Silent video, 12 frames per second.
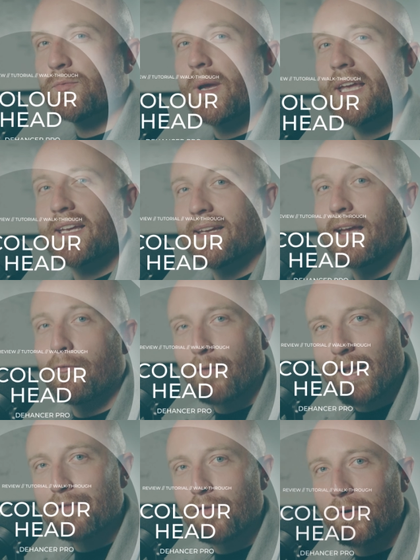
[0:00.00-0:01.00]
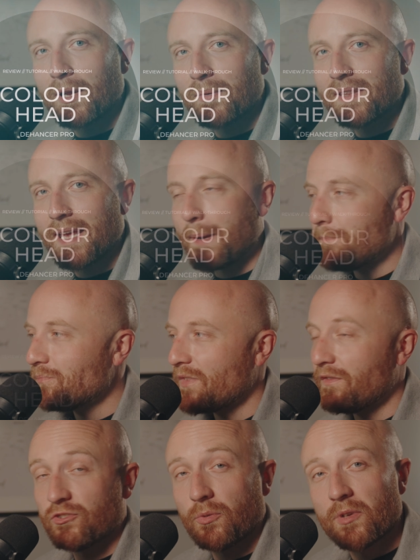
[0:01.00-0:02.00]
where you can get really funky with it.
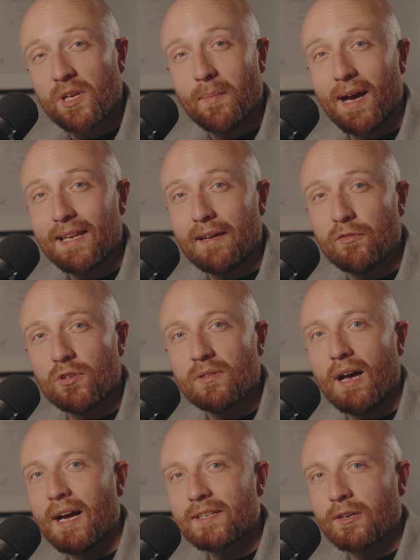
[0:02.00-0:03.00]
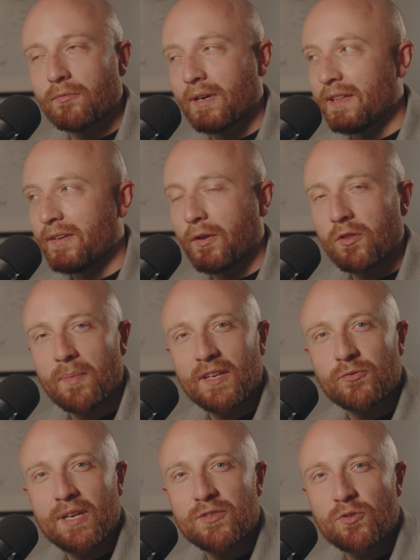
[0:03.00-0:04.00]
For someone at my level, I don't really know the
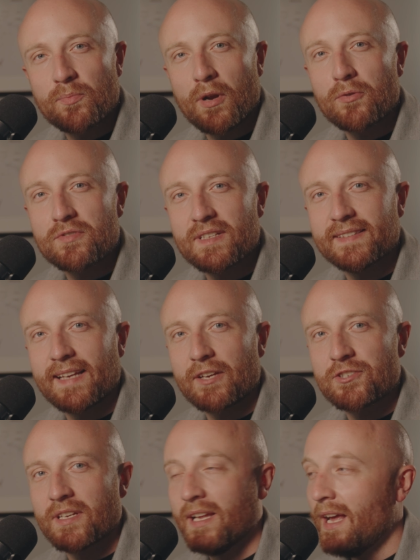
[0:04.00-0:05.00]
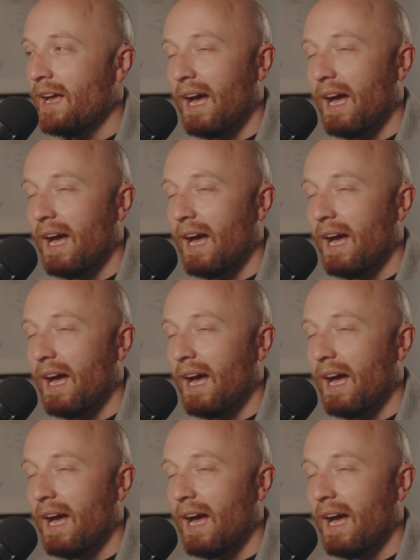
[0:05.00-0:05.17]
best way to approach this section,